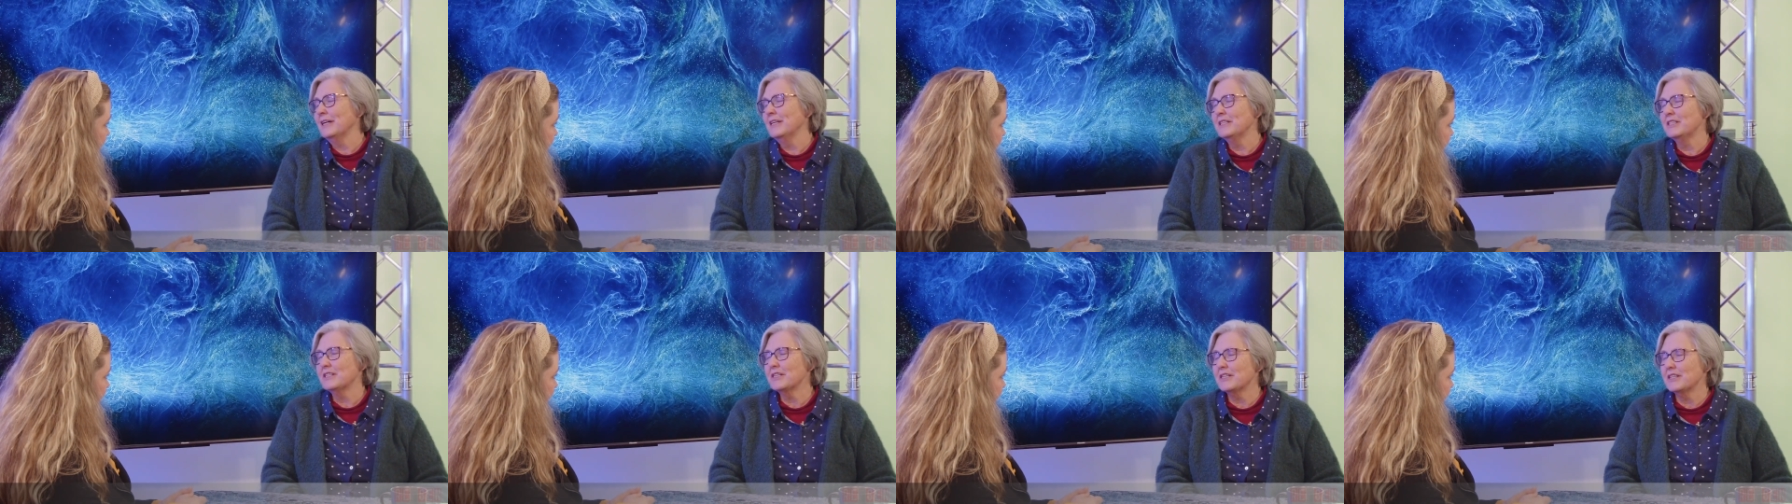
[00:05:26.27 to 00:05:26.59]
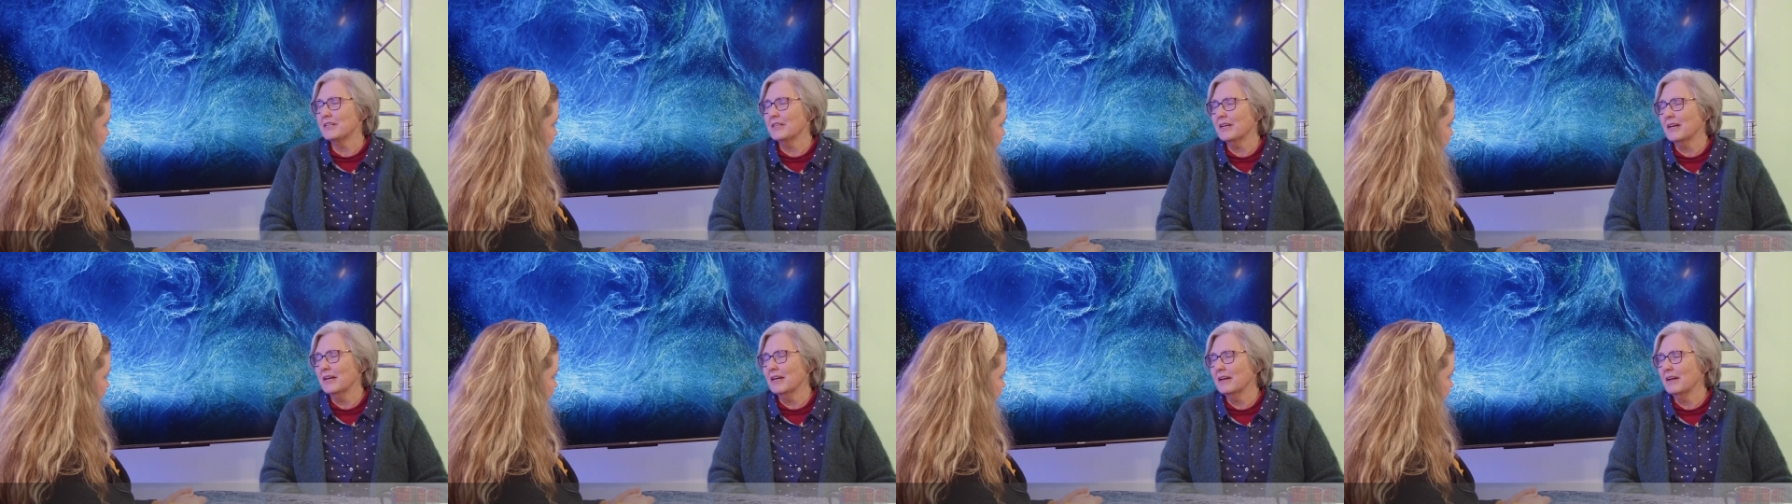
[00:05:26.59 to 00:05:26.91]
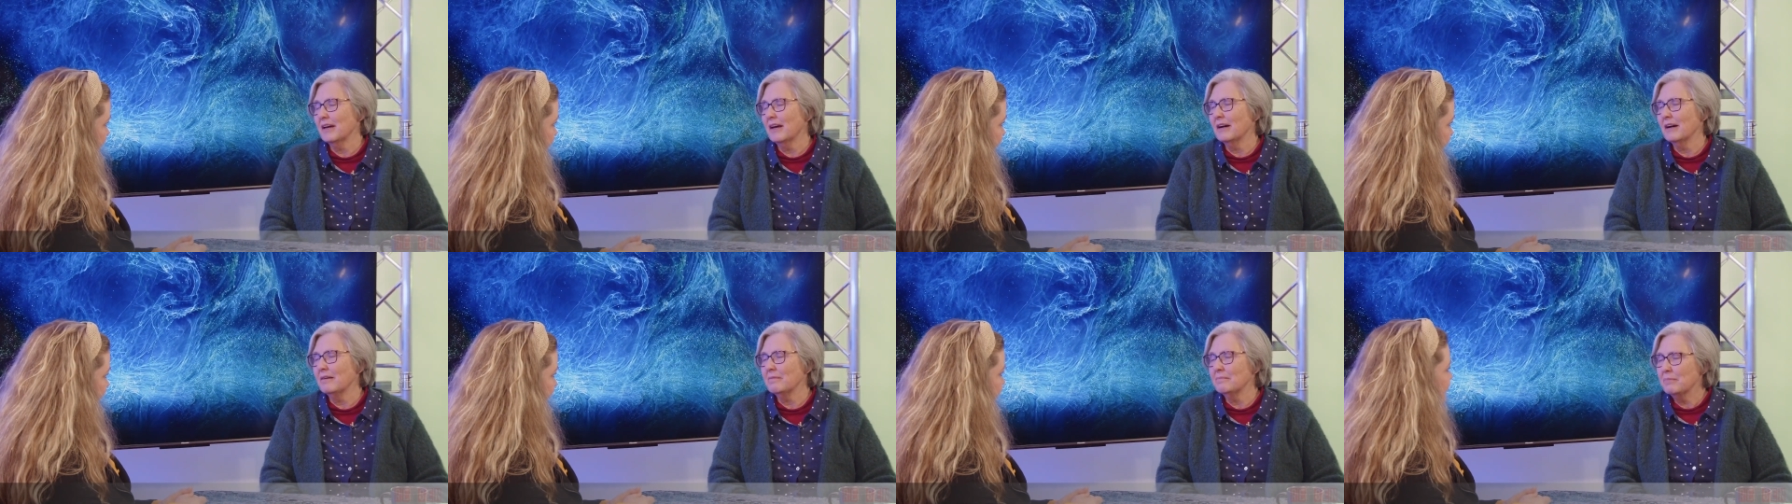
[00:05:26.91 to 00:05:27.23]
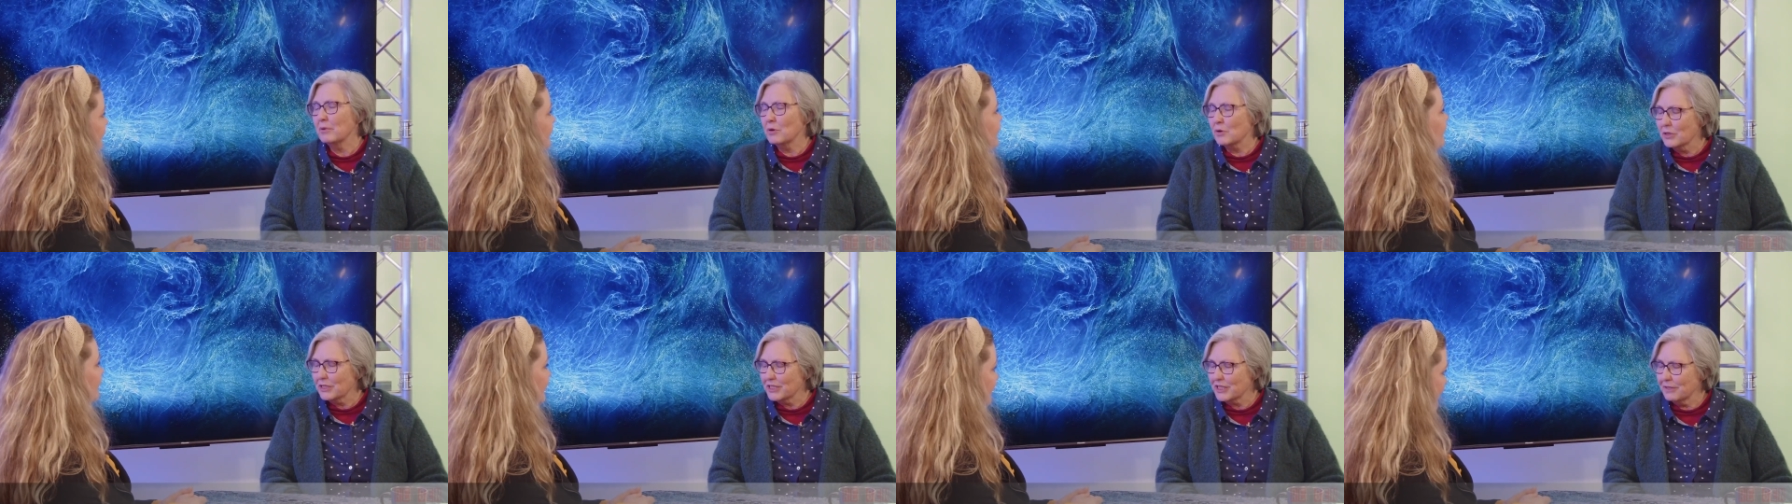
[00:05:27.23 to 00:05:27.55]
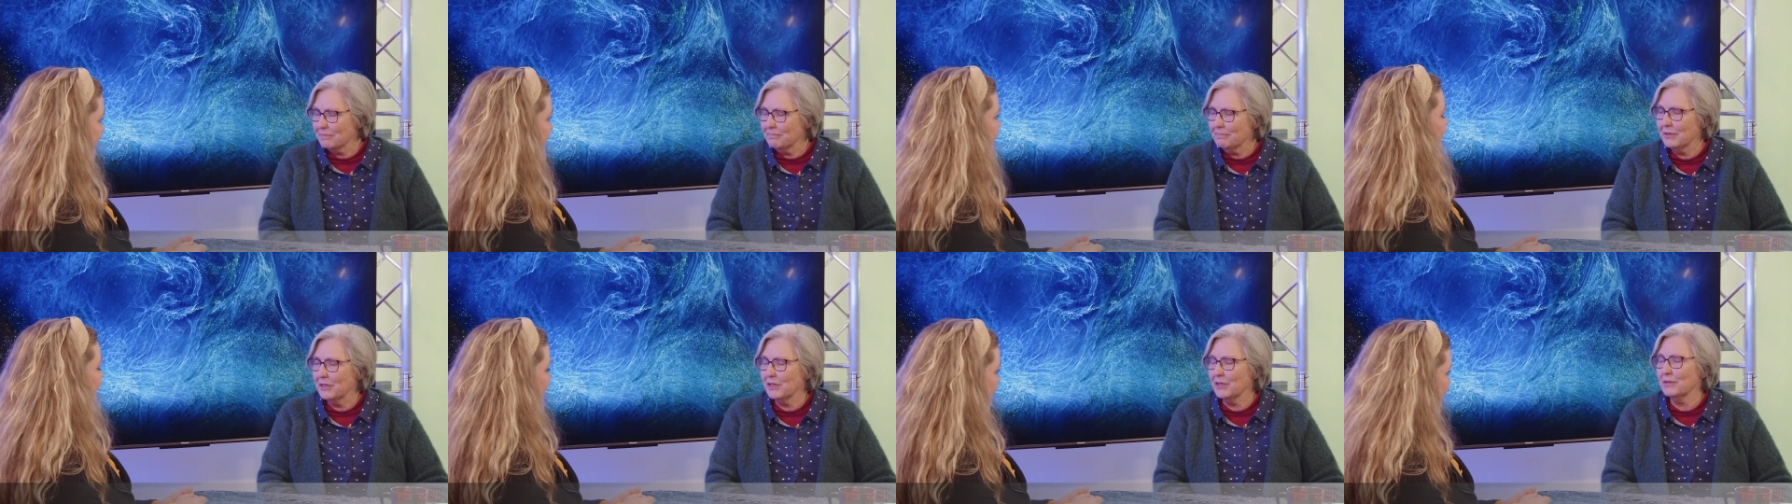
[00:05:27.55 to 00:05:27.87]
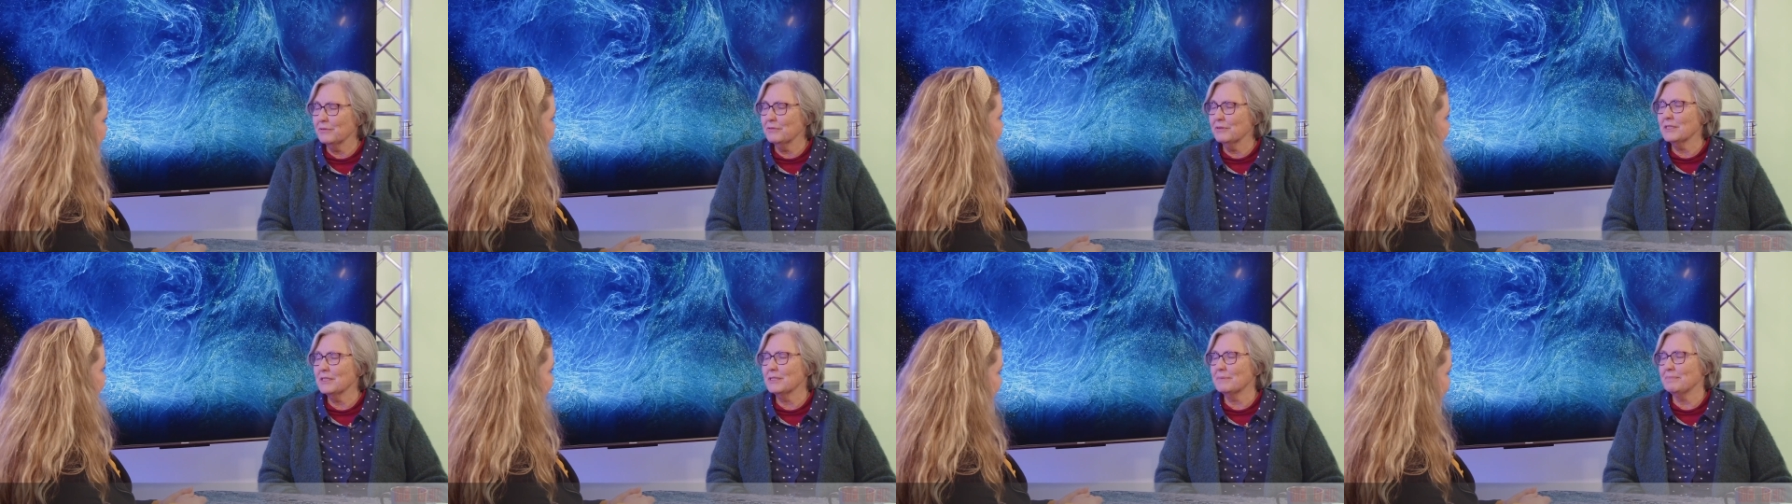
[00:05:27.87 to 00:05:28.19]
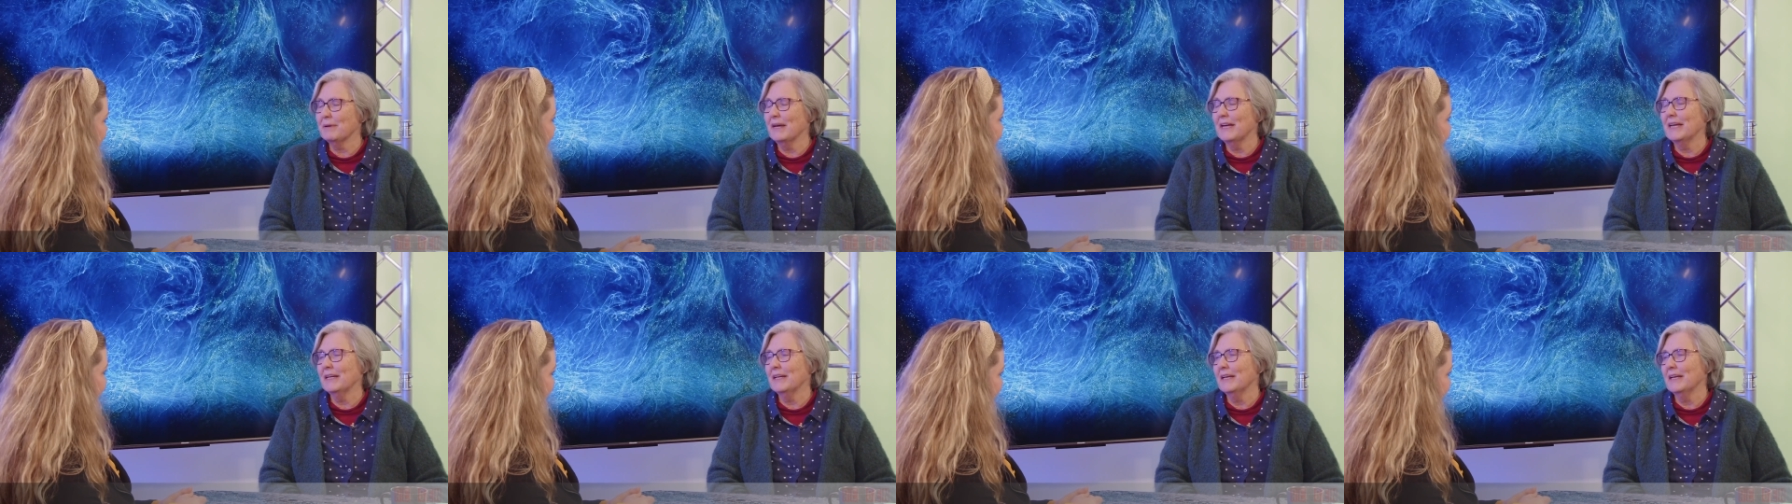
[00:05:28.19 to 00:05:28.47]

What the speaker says: into the abortion bill that was being